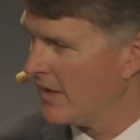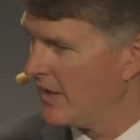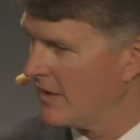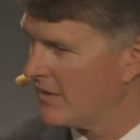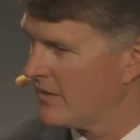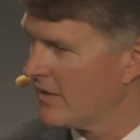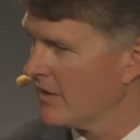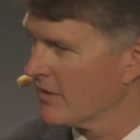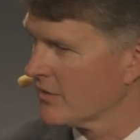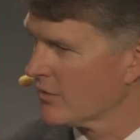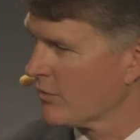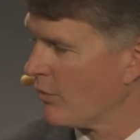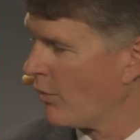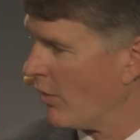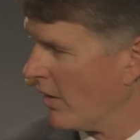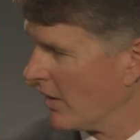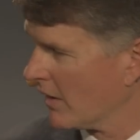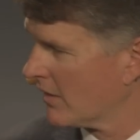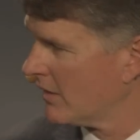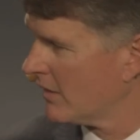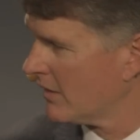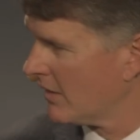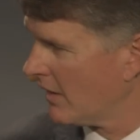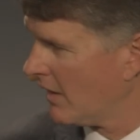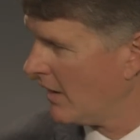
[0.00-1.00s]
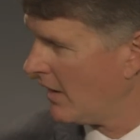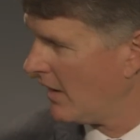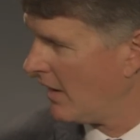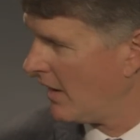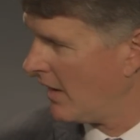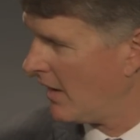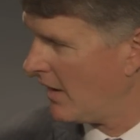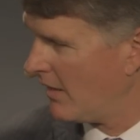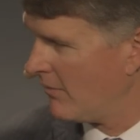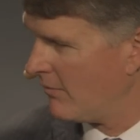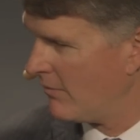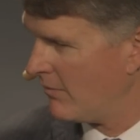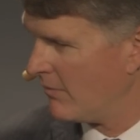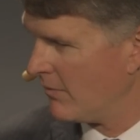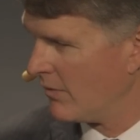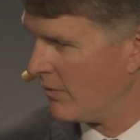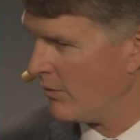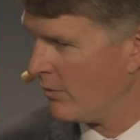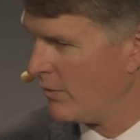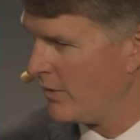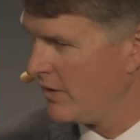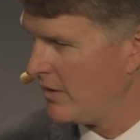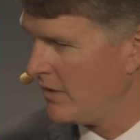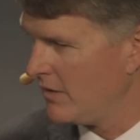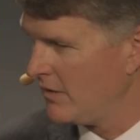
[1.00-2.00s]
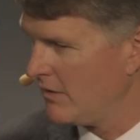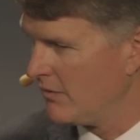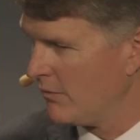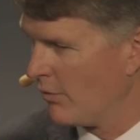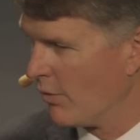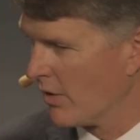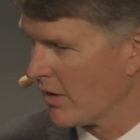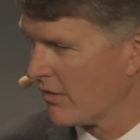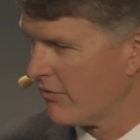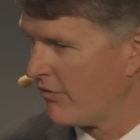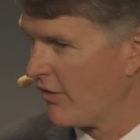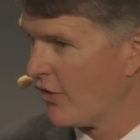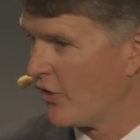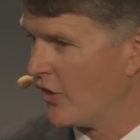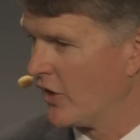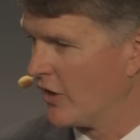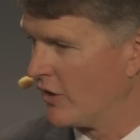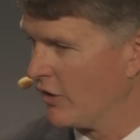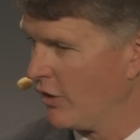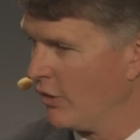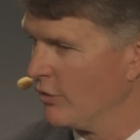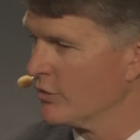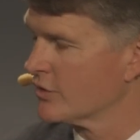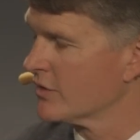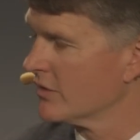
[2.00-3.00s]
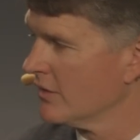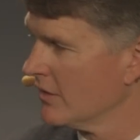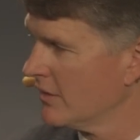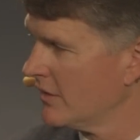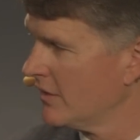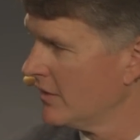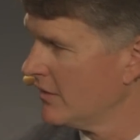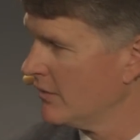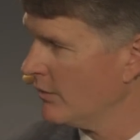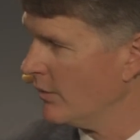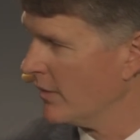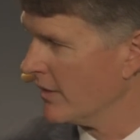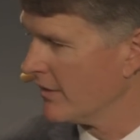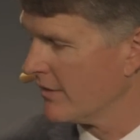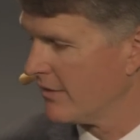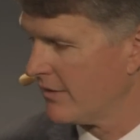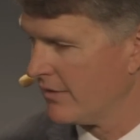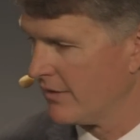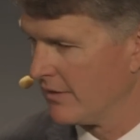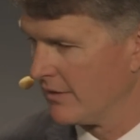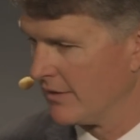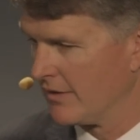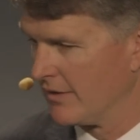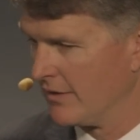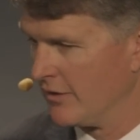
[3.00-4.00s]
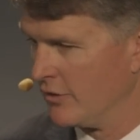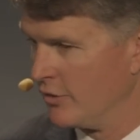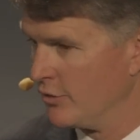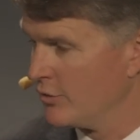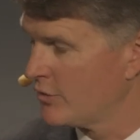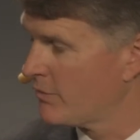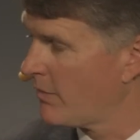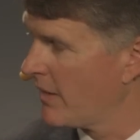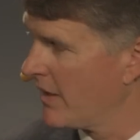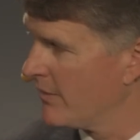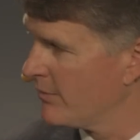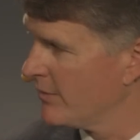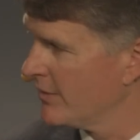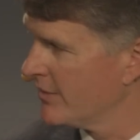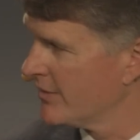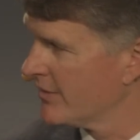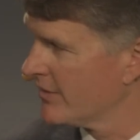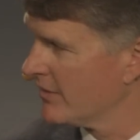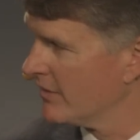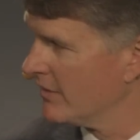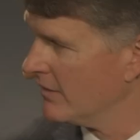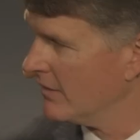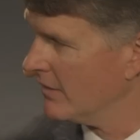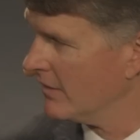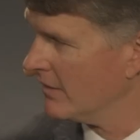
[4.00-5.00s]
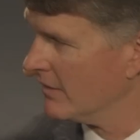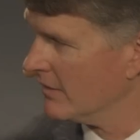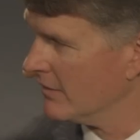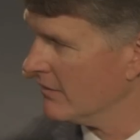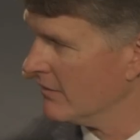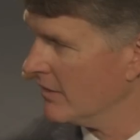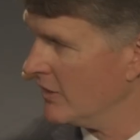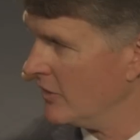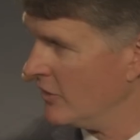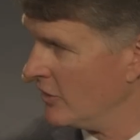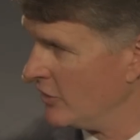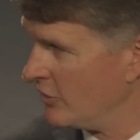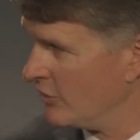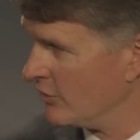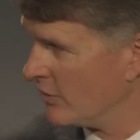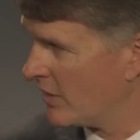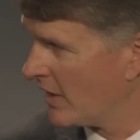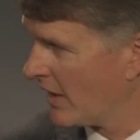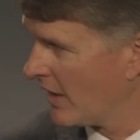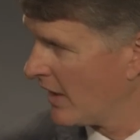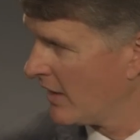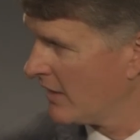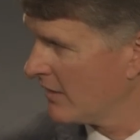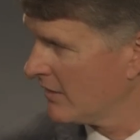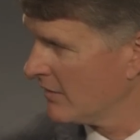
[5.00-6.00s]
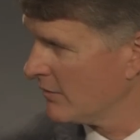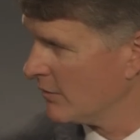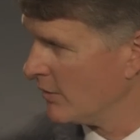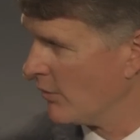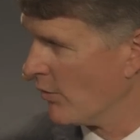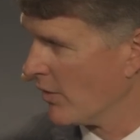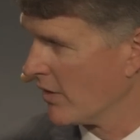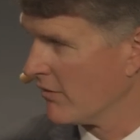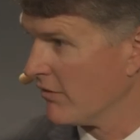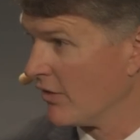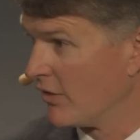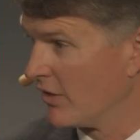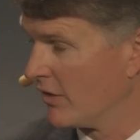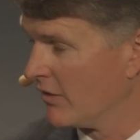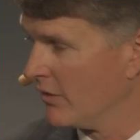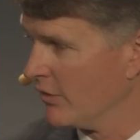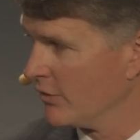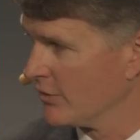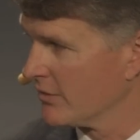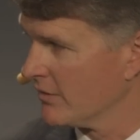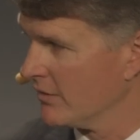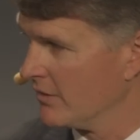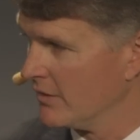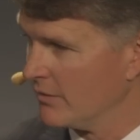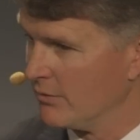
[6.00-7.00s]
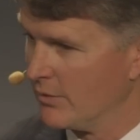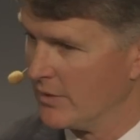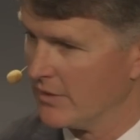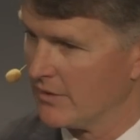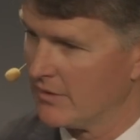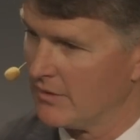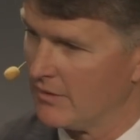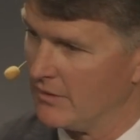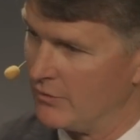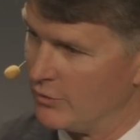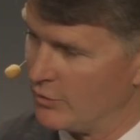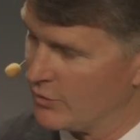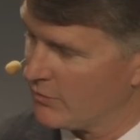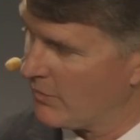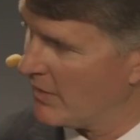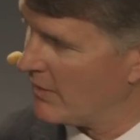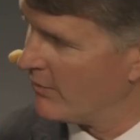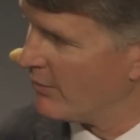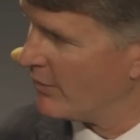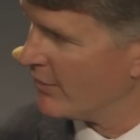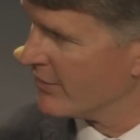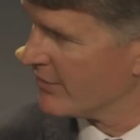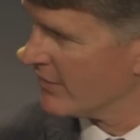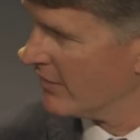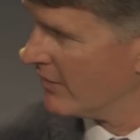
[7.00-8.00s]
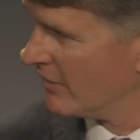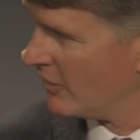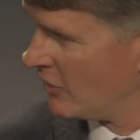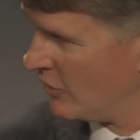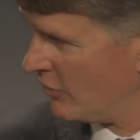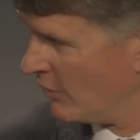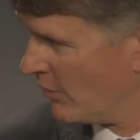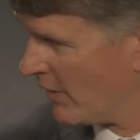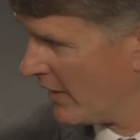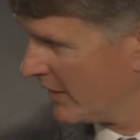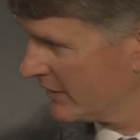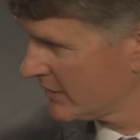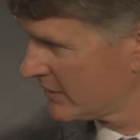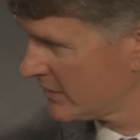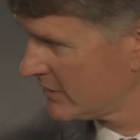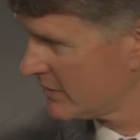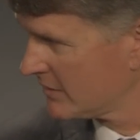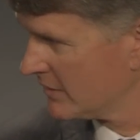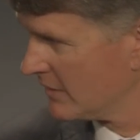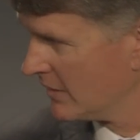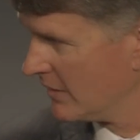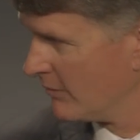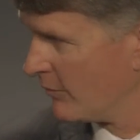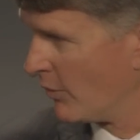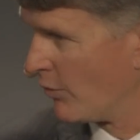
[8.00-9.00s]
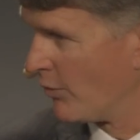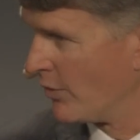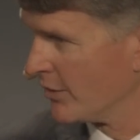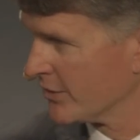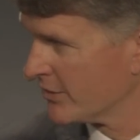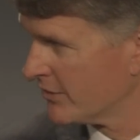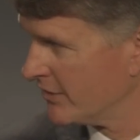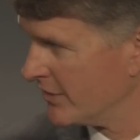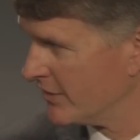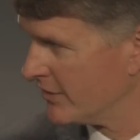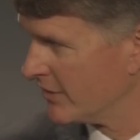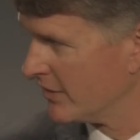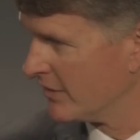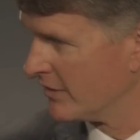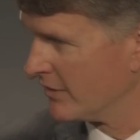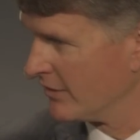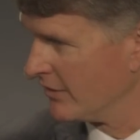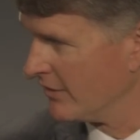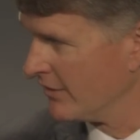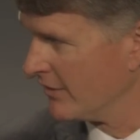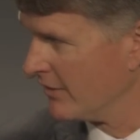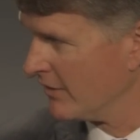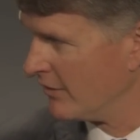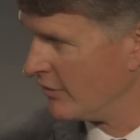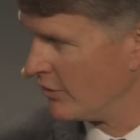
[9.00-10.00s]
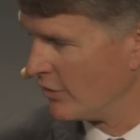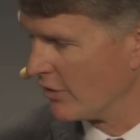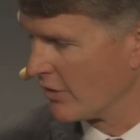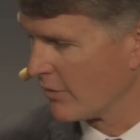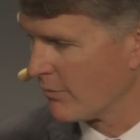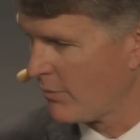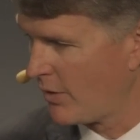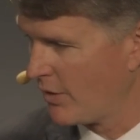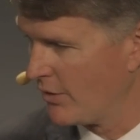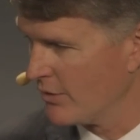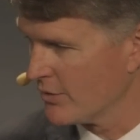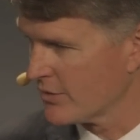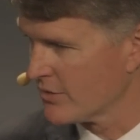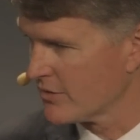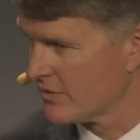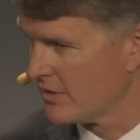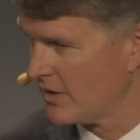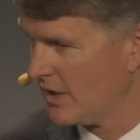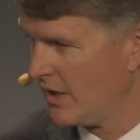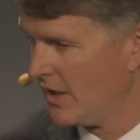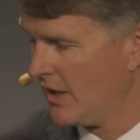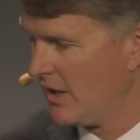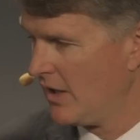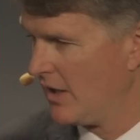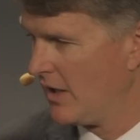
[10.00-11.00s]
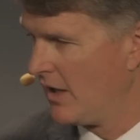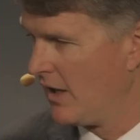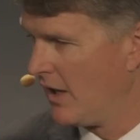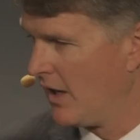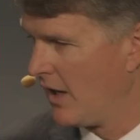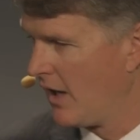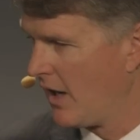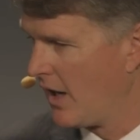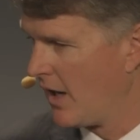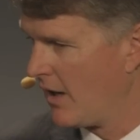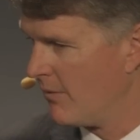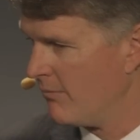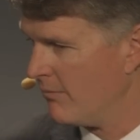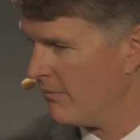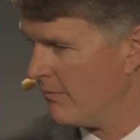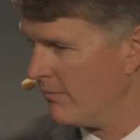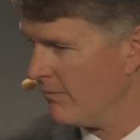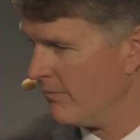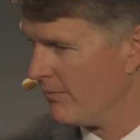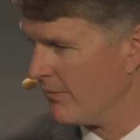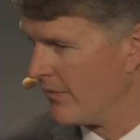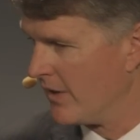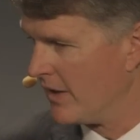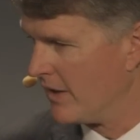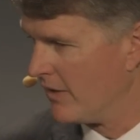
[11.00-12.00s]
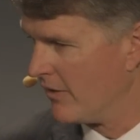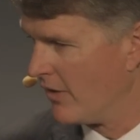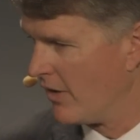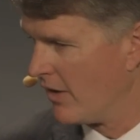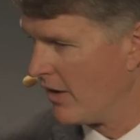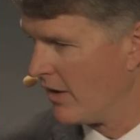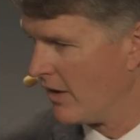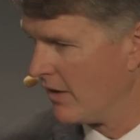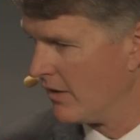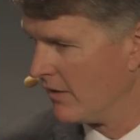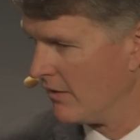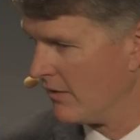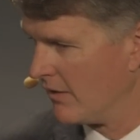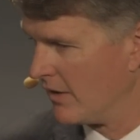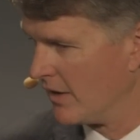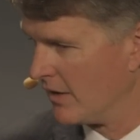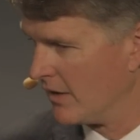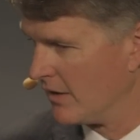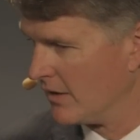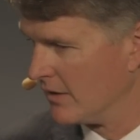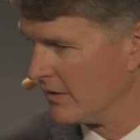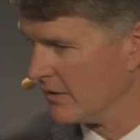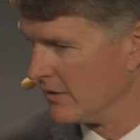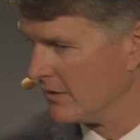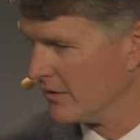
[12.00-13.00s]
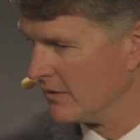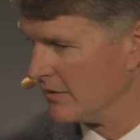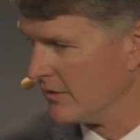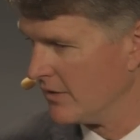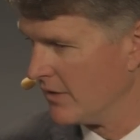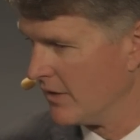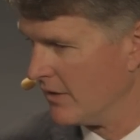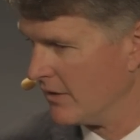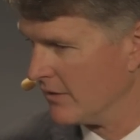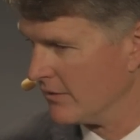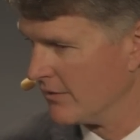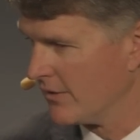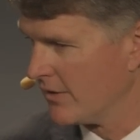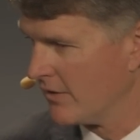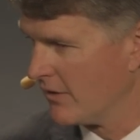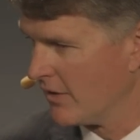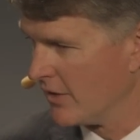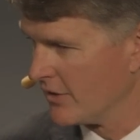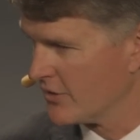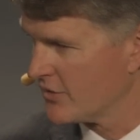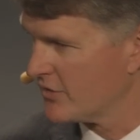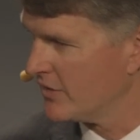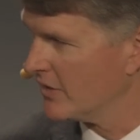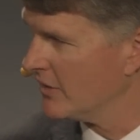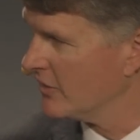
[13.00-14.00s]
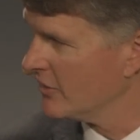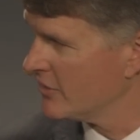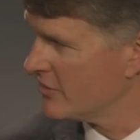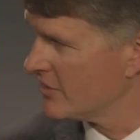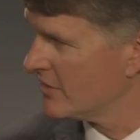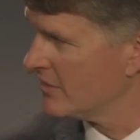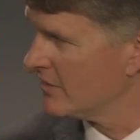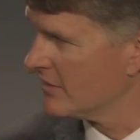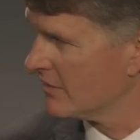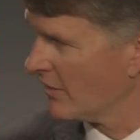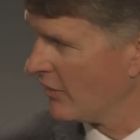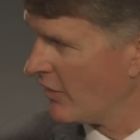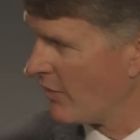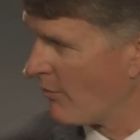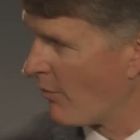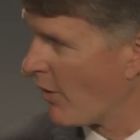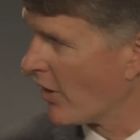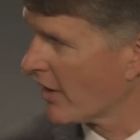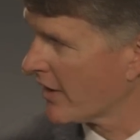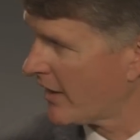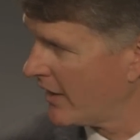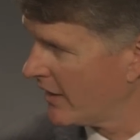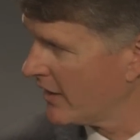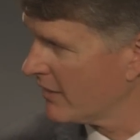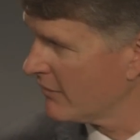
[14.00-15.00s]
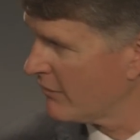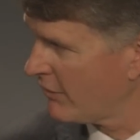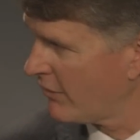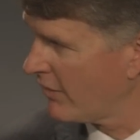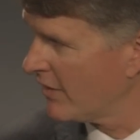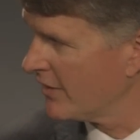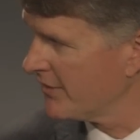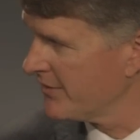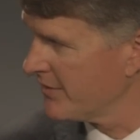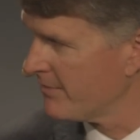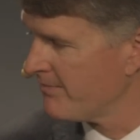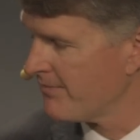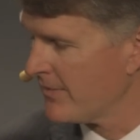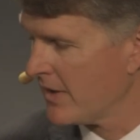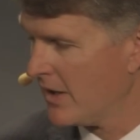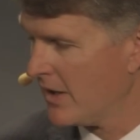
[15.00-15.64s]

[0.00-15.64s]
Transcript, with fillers: It does work. Um, we work very closely with uh, the newspapers in the, in the U K. We work very closely with the newspapers in the U S, um, the Wall Street Journal and the New York Post. Um, there are, uh, you know, there are synergies on the marketing front.